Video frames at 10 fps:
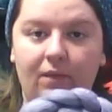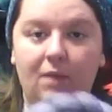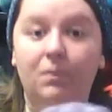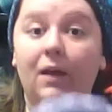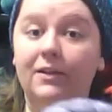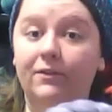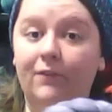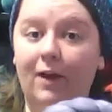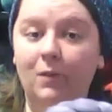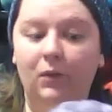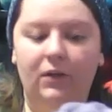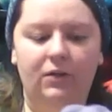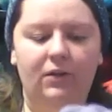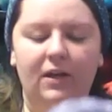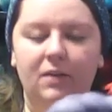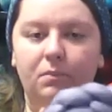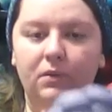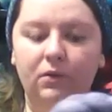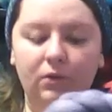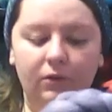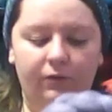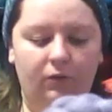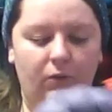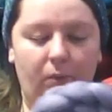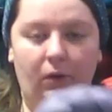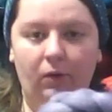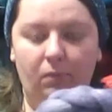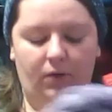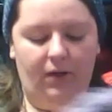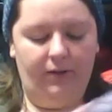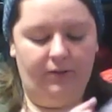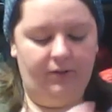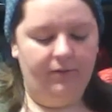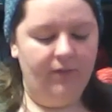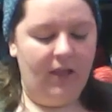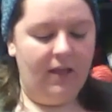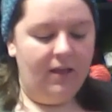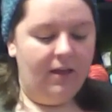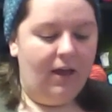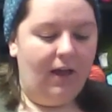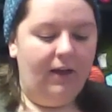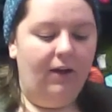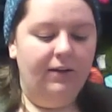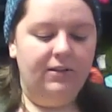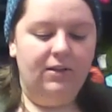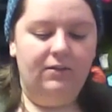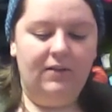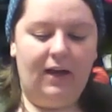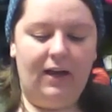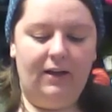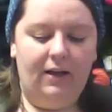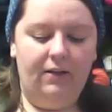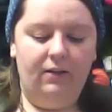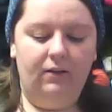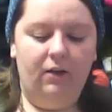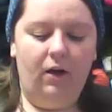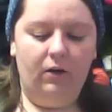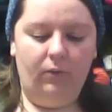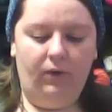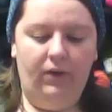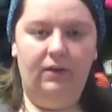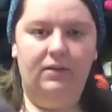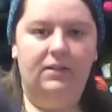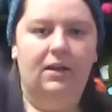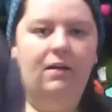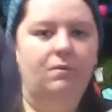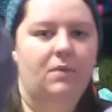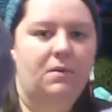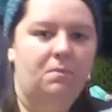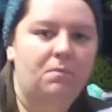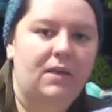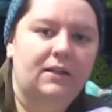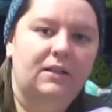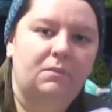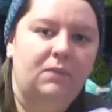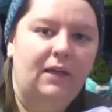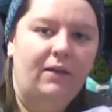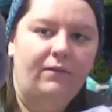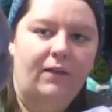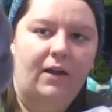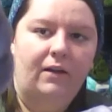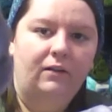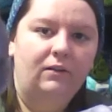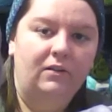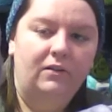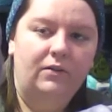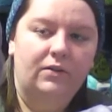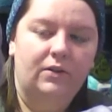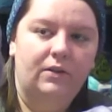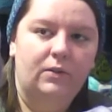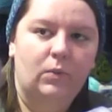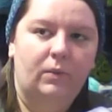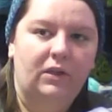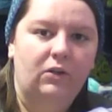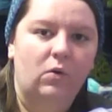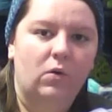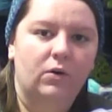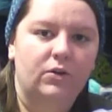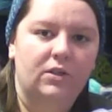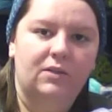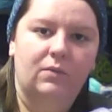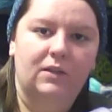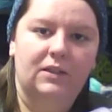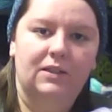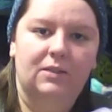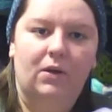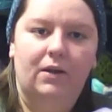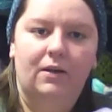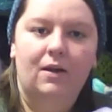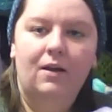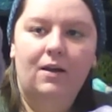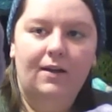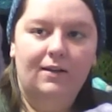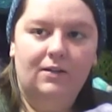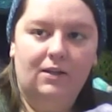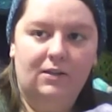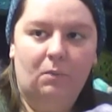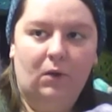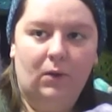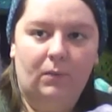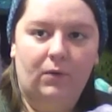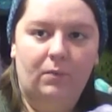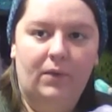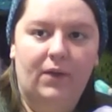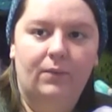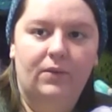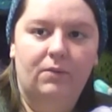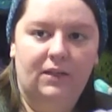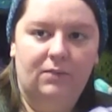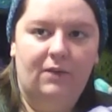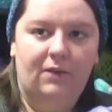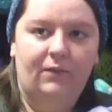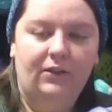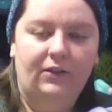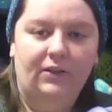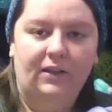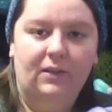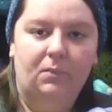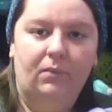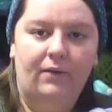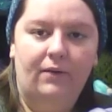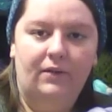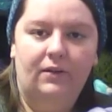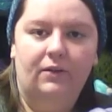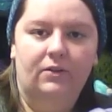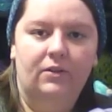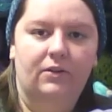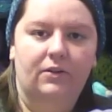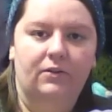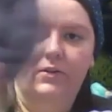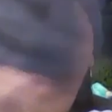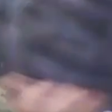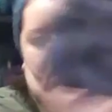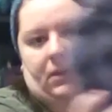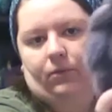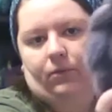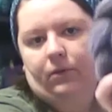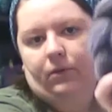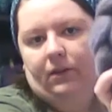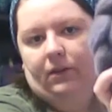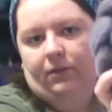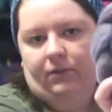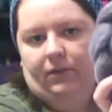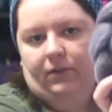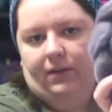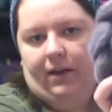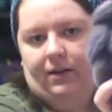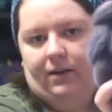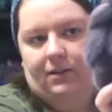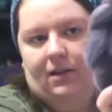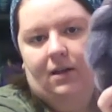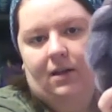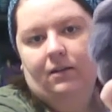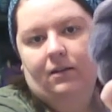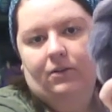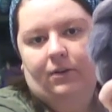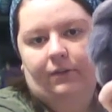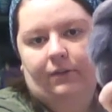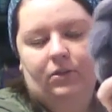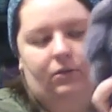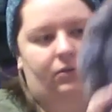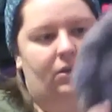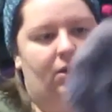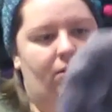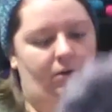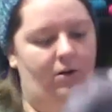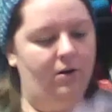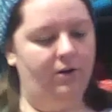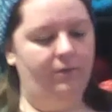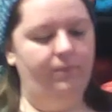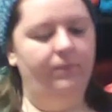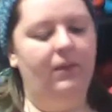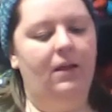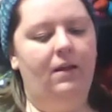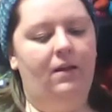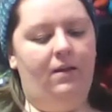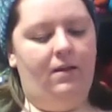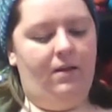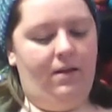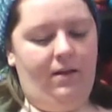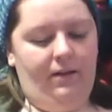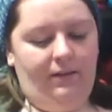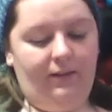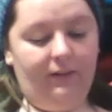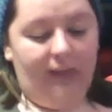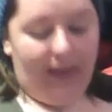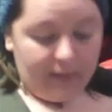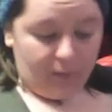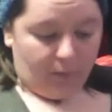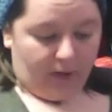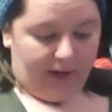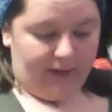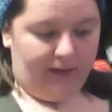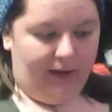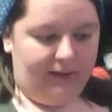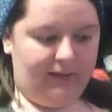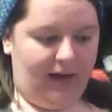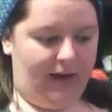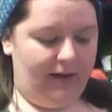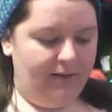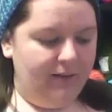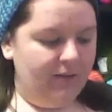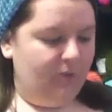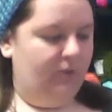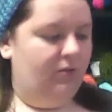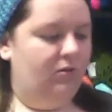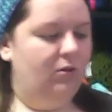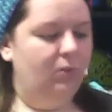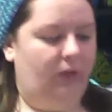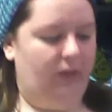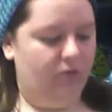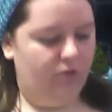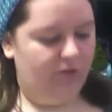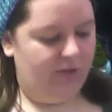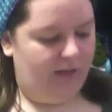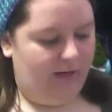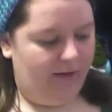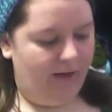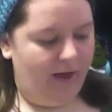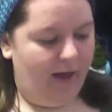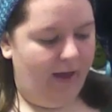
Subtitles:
apply to fiber, and you get a beautiful purple color. I also dyed in the logwood some mixed BFL, so this will be gorgeous once it's spun. It's also purple, but with the mixed BFL you get the brown in there too, so it's going to be a really, really, really nice sort of two-tone yarn. The last braid that I dyed, and this was super interesting,